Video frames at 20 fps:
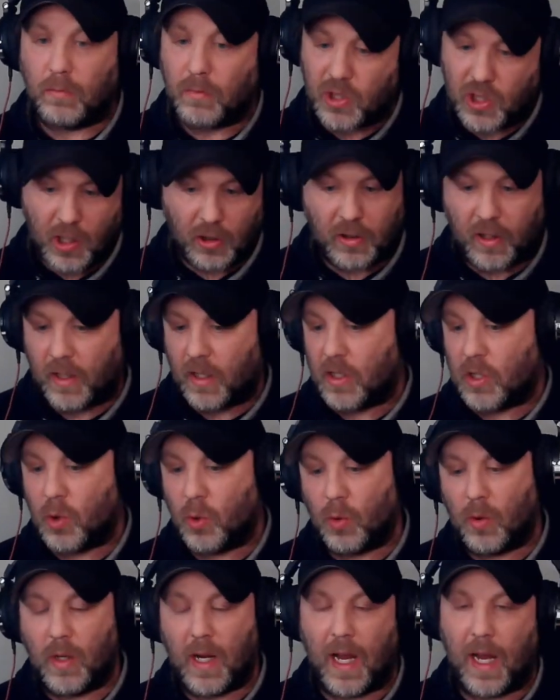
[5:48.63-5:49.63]
sucked it
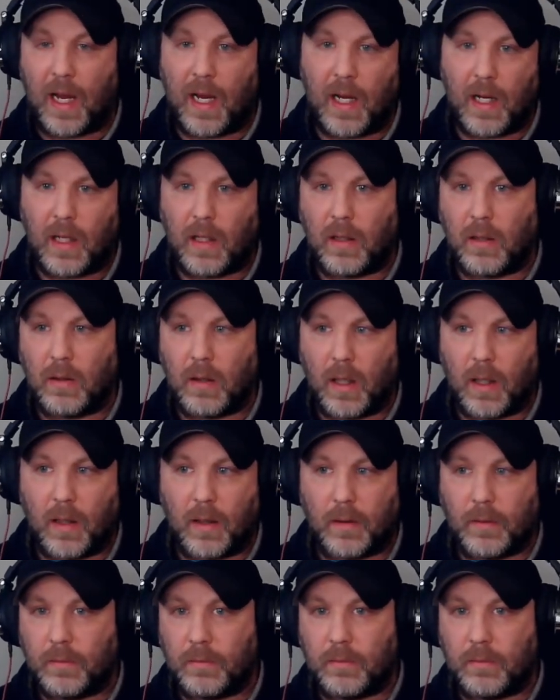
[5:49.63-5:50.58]
into a